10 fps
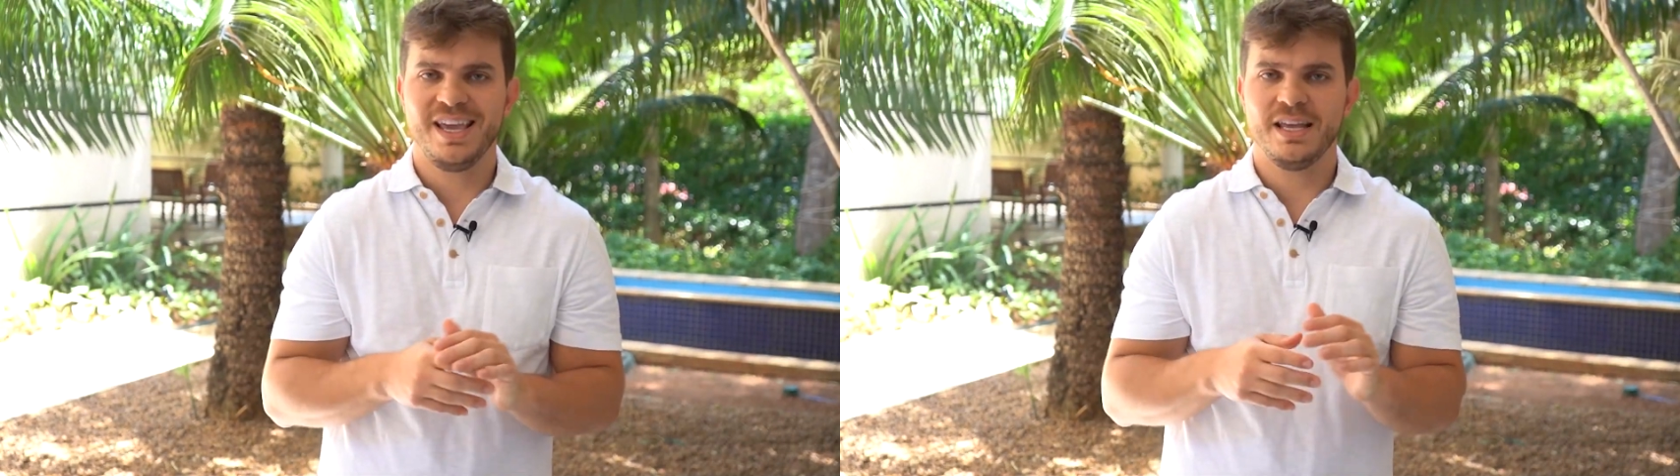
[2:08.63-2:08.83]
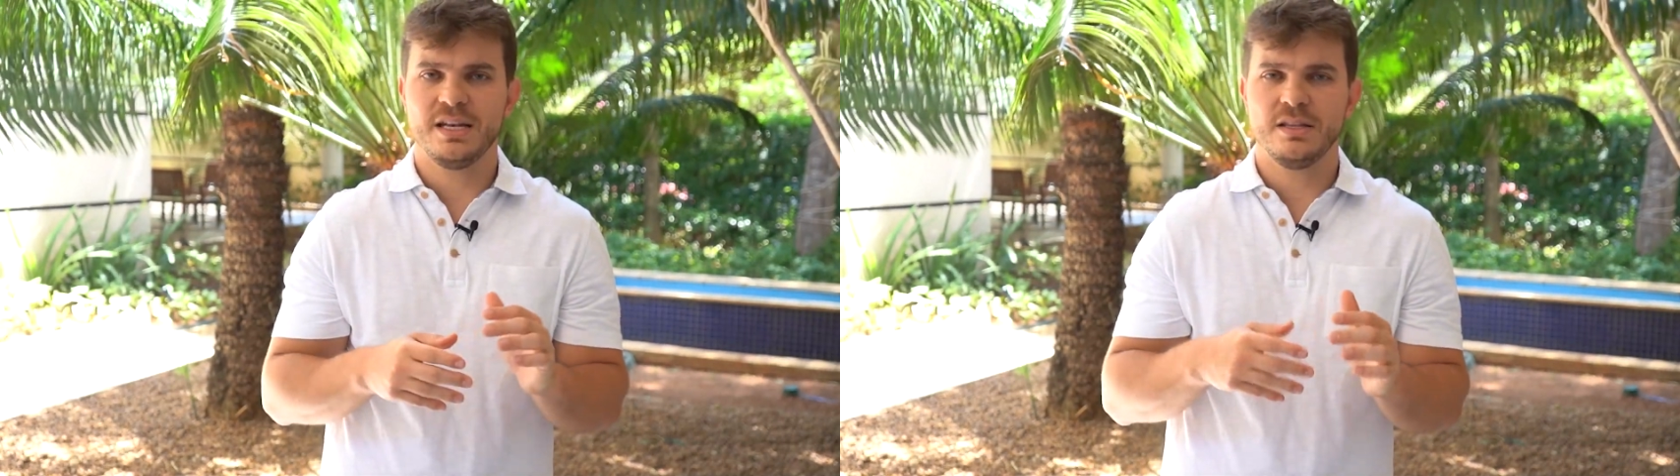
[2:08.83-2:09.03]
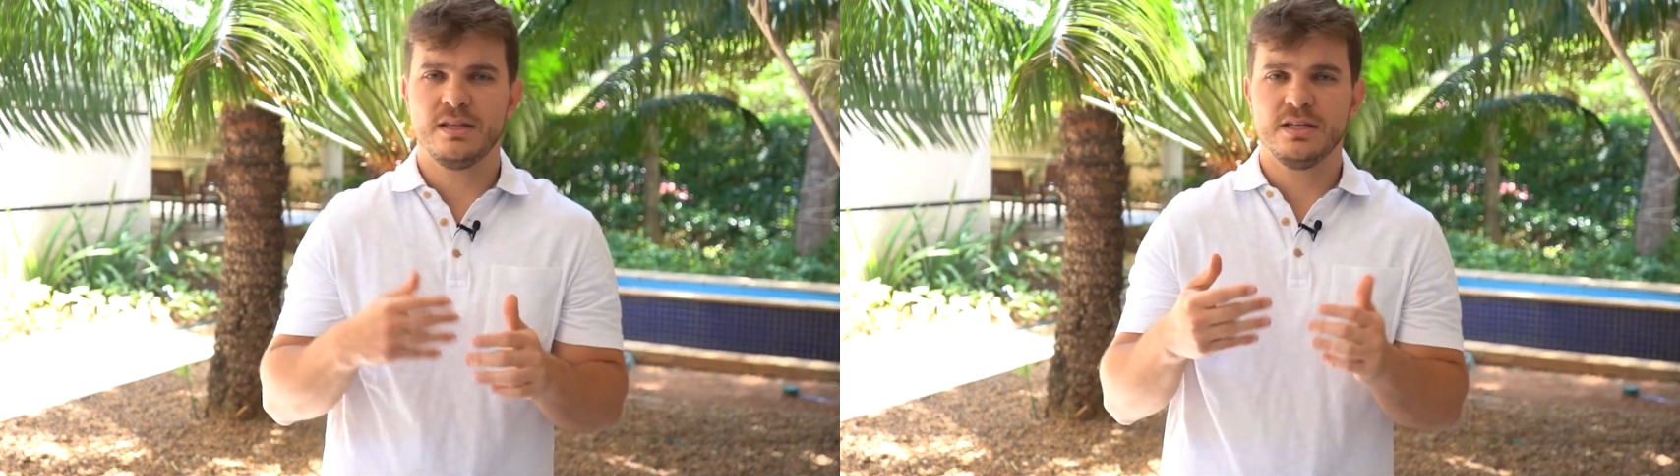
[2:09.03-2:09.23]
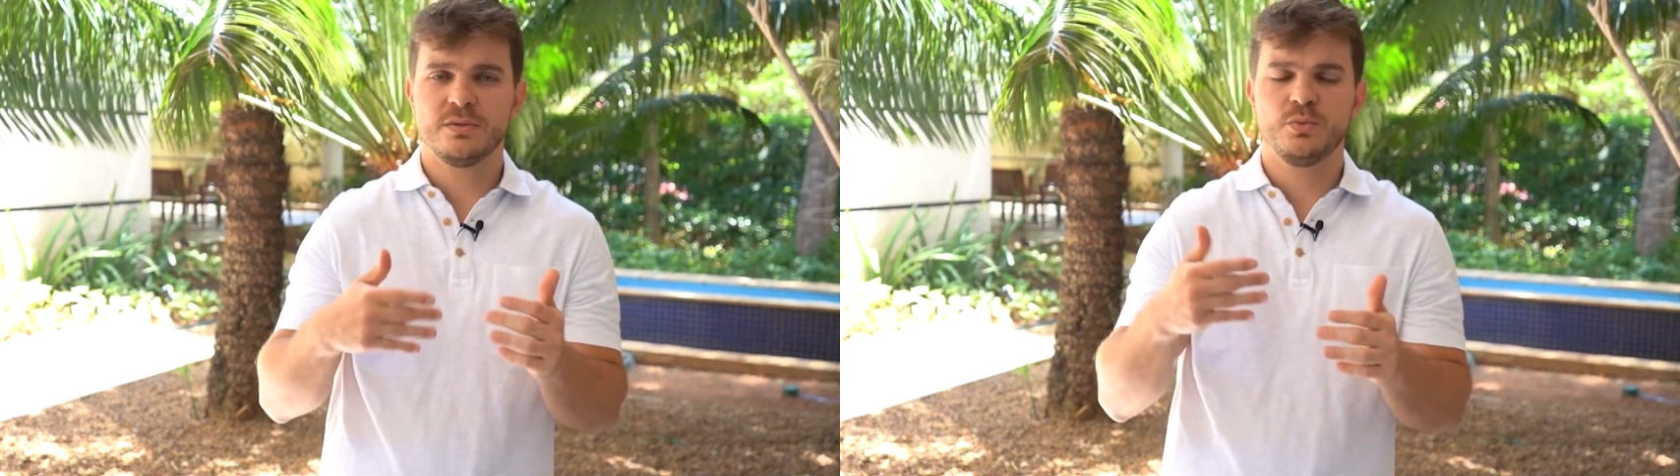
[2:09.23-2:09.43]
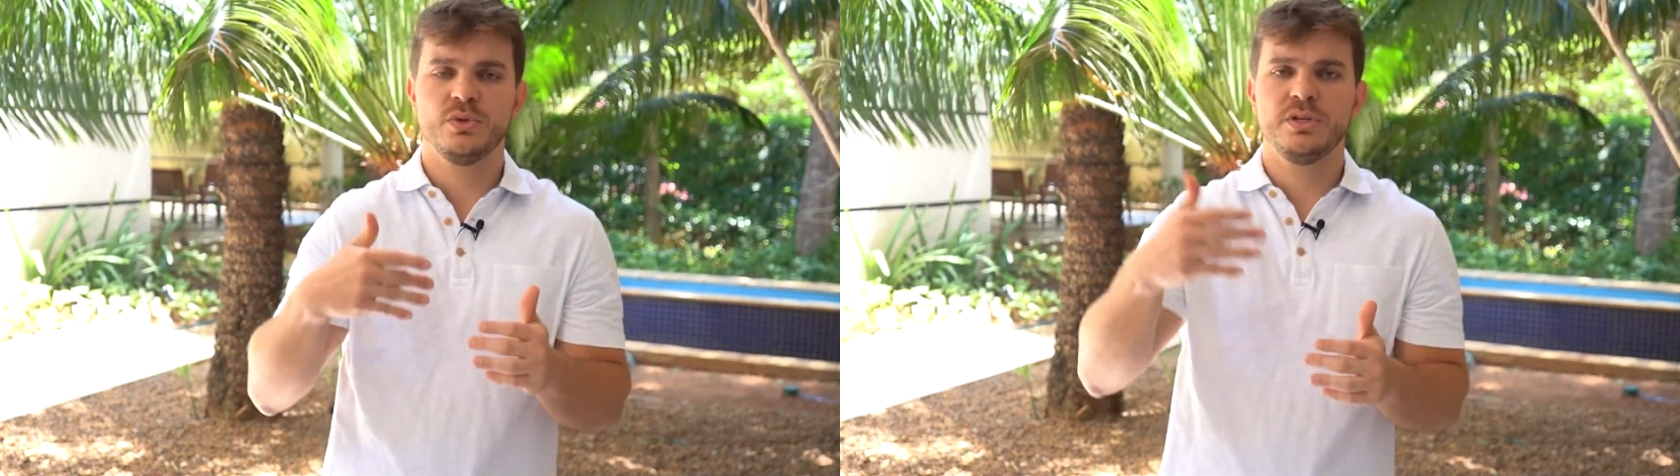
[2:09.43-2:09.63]
and
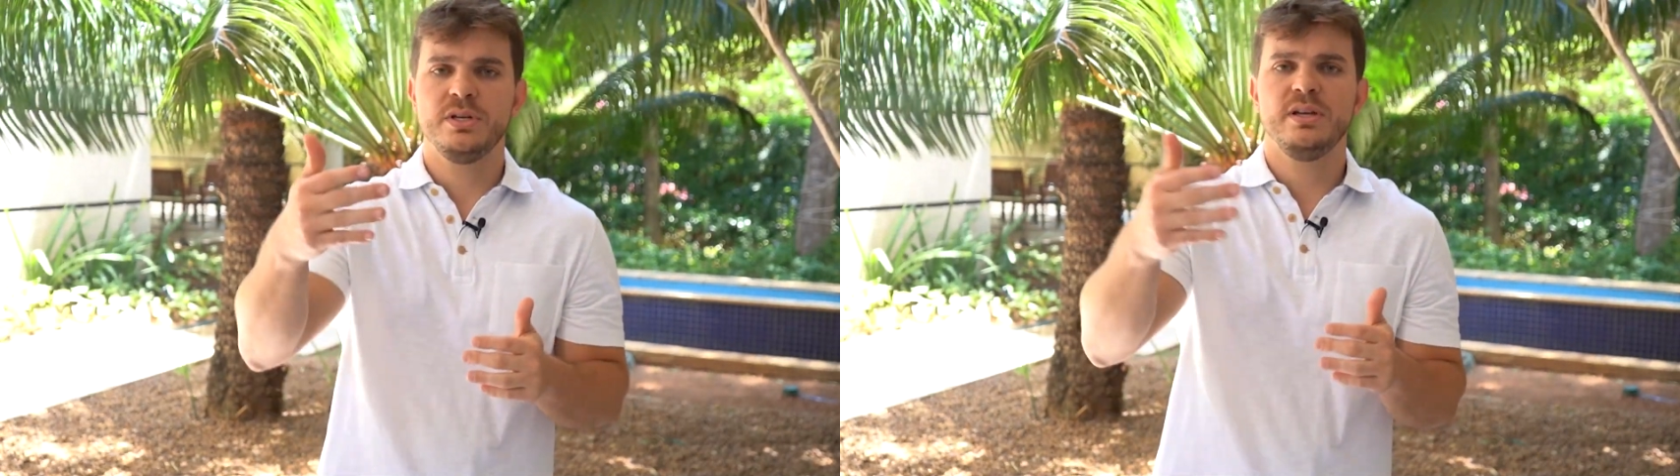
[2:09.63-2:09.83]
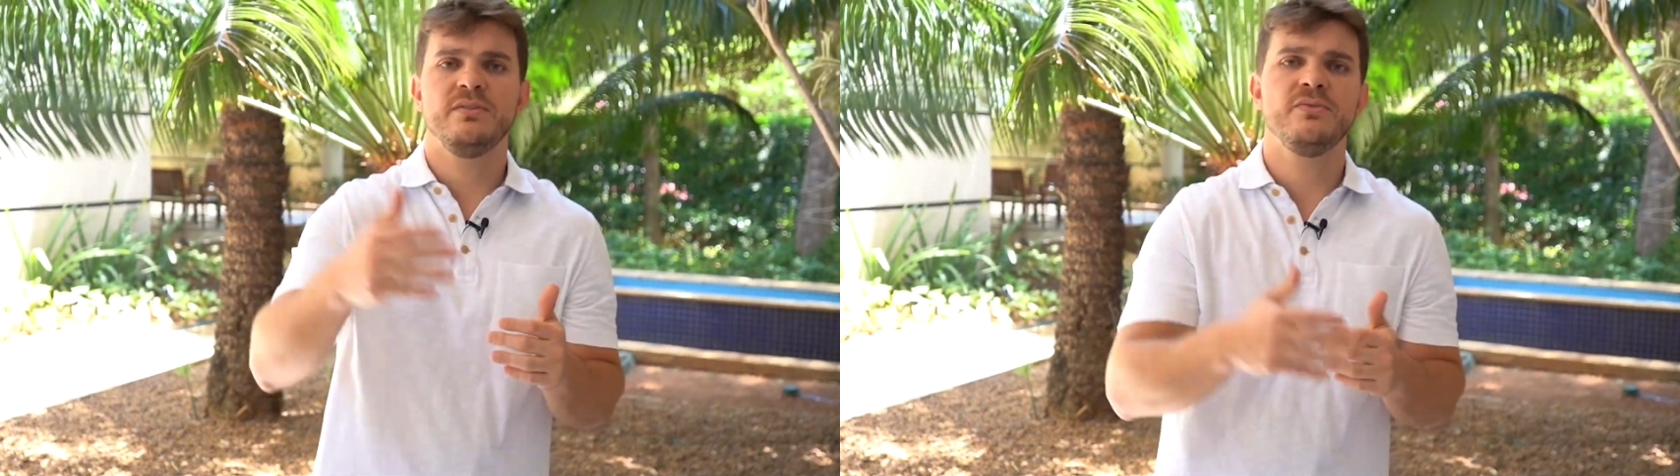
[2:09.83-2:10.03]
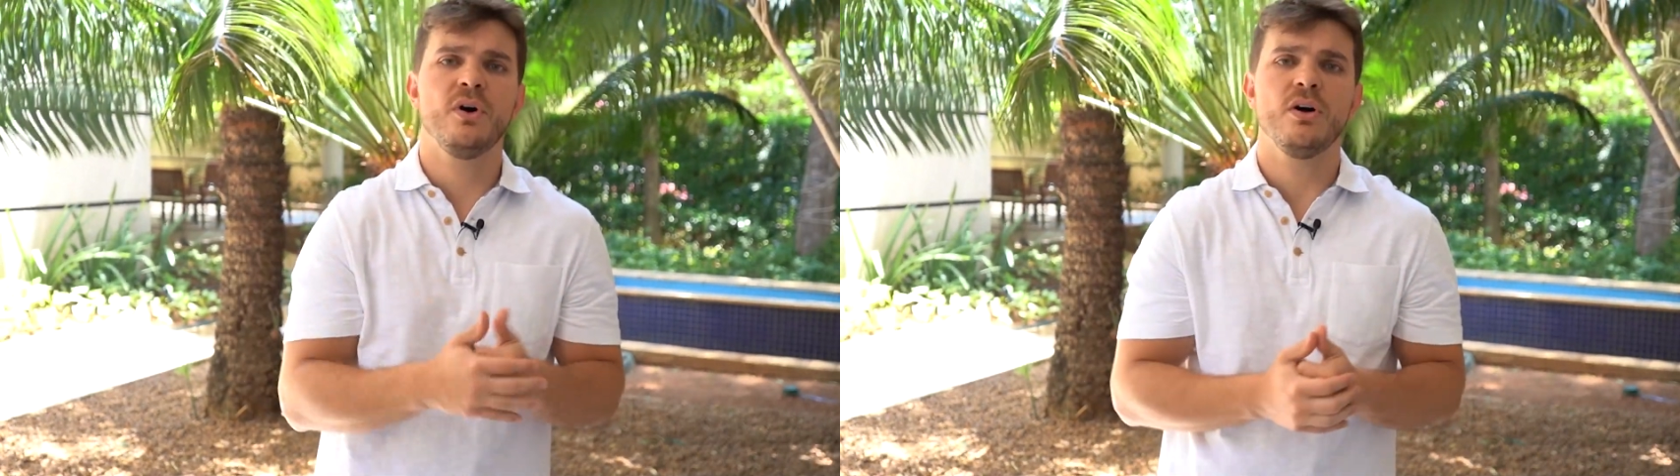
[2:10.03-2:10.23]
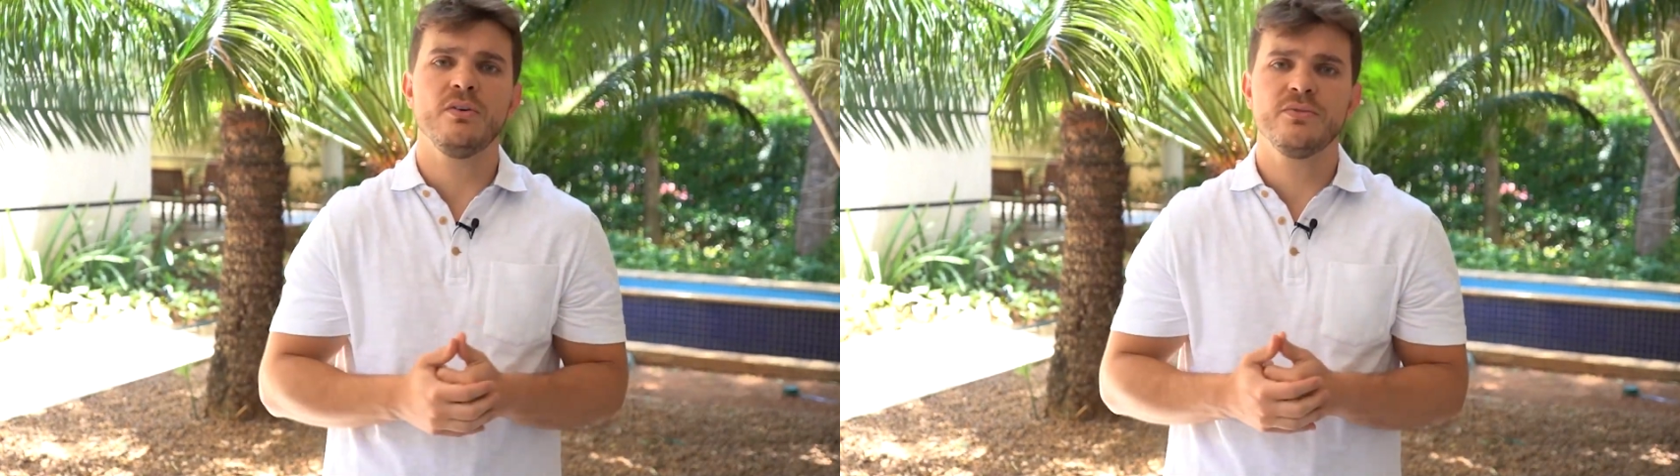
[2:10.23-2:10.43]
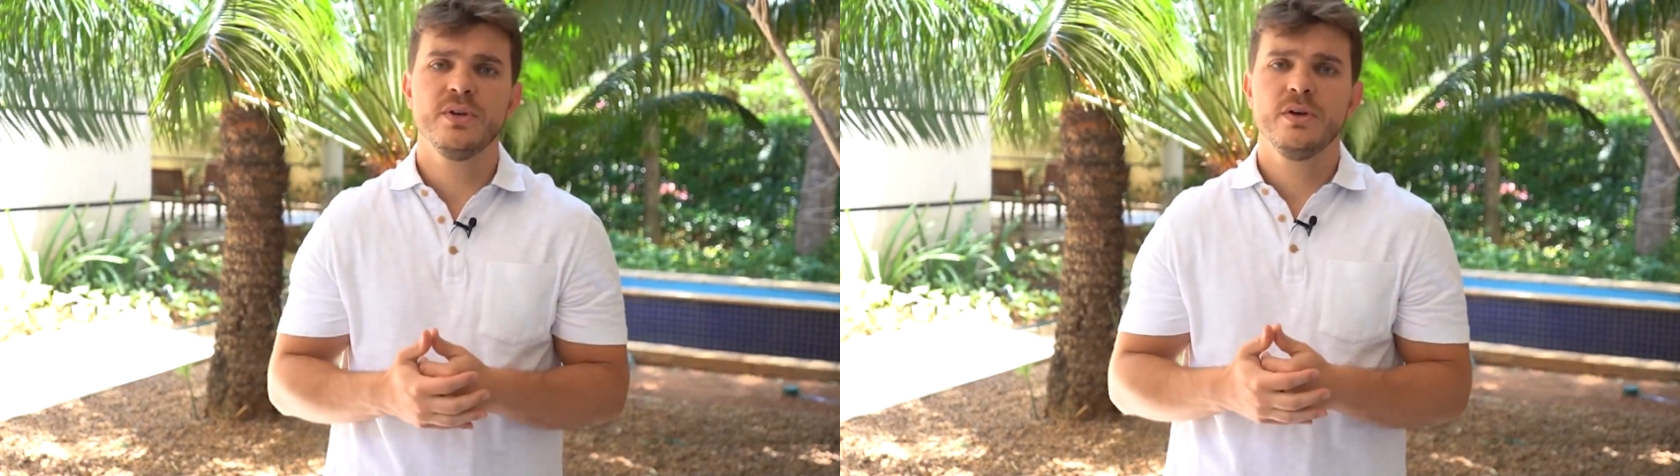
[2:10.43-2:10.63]
this would evolve